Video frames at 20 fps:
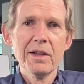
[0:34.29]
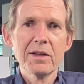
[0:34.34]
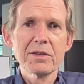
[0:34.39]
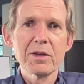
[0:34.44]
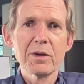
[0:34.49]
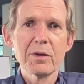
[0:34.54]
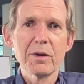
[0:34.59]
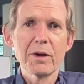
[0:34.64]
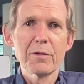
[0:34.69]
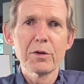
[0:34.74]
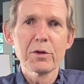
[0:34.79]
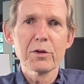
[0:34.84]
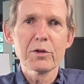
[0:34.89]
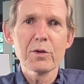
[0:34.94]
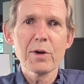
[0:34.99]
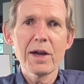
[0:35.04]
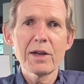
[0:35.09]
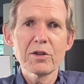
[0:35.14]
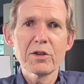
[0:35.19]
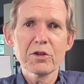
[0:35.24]
So if you're
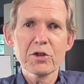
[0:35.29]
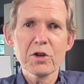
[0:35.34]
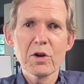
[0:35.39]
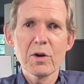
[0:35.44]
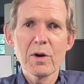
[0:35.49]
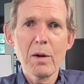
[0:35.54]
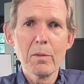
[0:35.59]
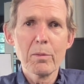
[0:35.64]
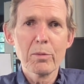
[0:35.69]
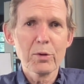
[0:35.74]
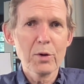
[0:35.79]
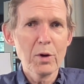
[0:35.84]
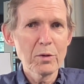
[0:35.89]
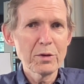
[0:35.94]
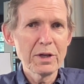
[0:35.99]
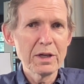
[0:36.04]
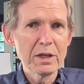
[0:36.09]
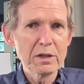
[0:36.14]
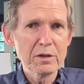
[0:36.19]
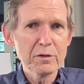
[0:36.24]
trying to show how
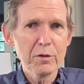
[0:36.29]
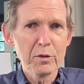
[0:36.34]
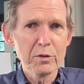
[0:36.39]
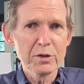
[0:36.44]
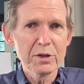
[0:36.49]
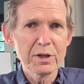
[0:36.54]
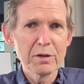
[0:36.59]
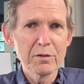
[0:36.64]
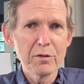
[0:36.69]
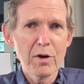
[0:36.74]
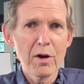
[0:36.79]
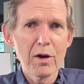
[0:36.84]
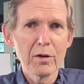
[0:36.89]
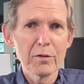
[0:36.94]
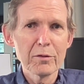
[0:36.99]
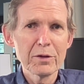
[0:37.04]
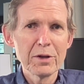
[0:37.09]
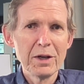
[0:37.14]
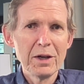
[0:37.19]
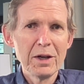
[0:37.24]
proteins first
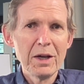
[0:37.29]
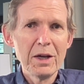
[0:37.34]
evolved,